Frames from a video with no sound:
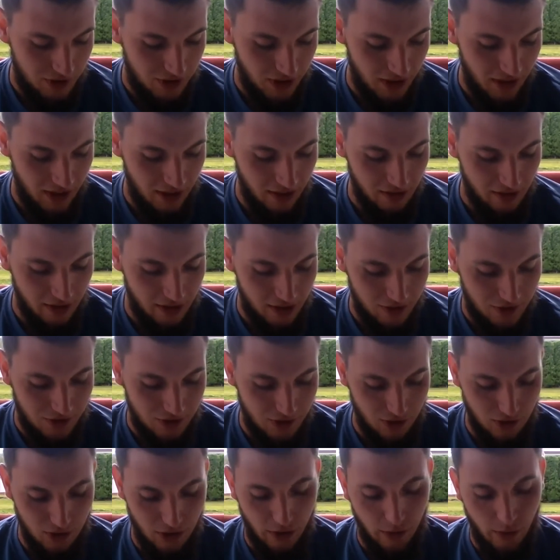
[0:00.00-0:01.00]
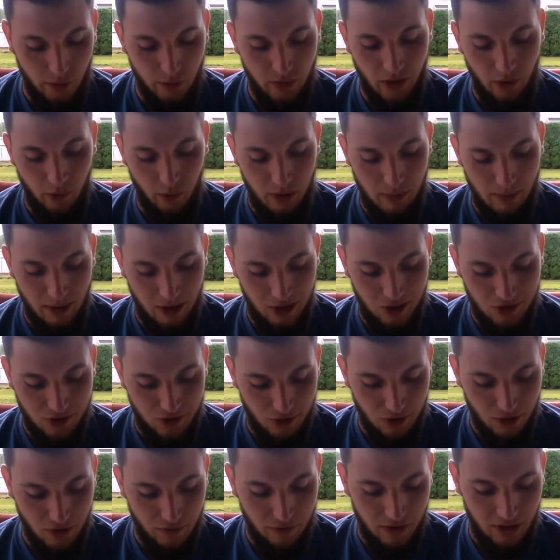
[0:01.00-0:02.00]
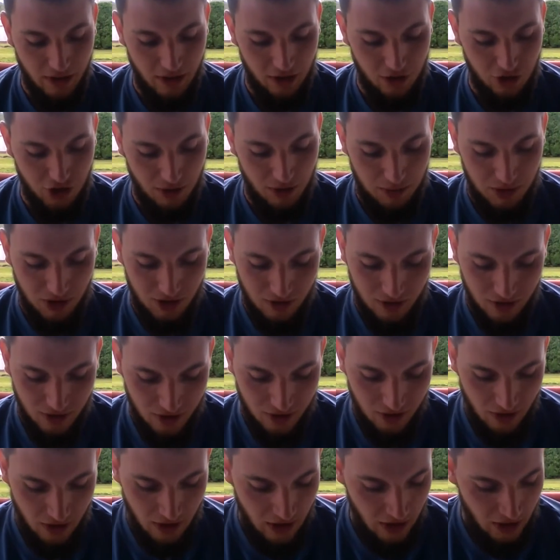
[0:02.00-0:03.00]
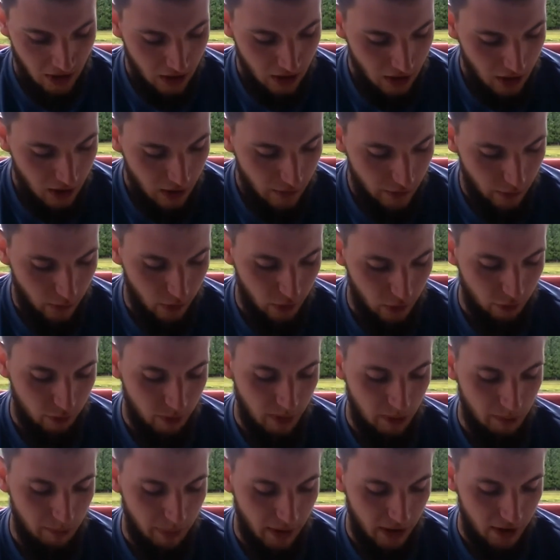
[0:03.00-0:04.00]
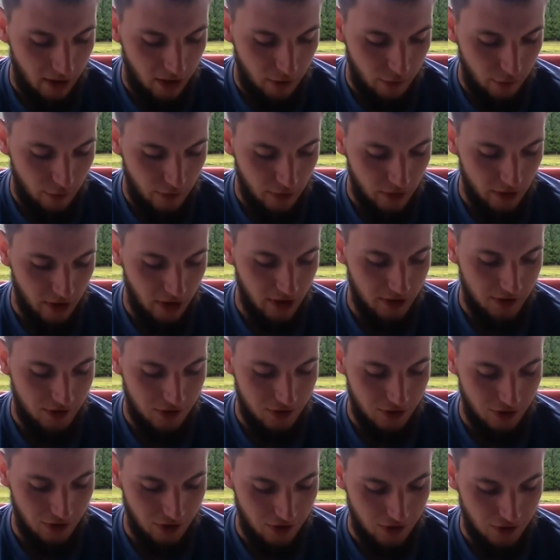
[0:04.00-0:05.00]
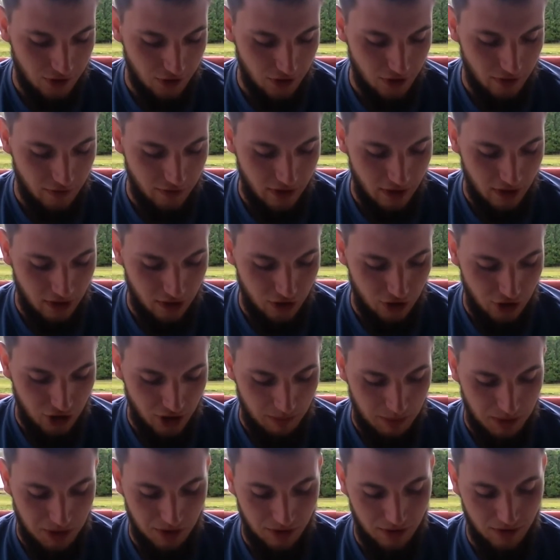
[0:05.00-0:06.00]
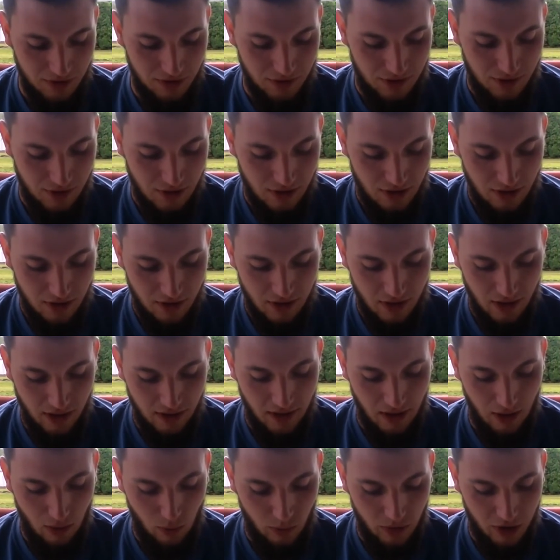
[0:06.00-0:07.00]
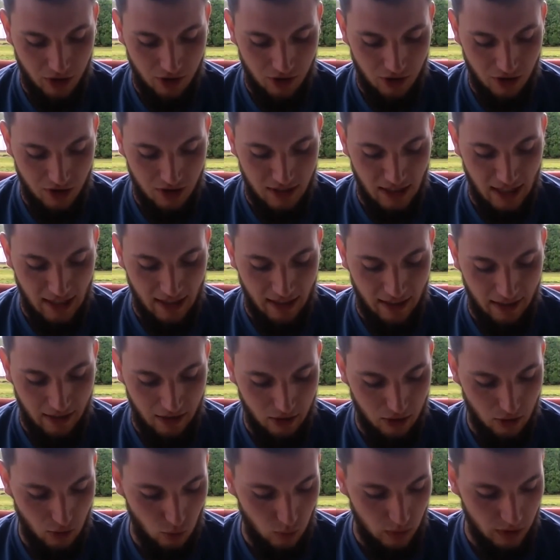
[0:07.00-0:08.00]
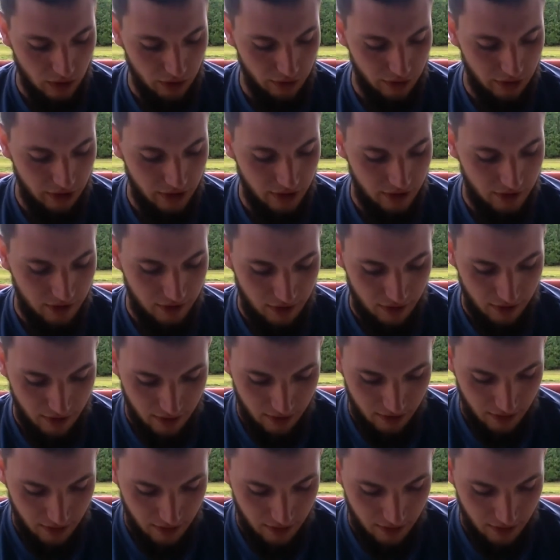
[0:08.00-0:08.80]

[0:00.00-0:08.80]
saying, let us alone that we may serve the Egyptians? For it has been better for us to serve the Egyptians than that we should die in the wilderness.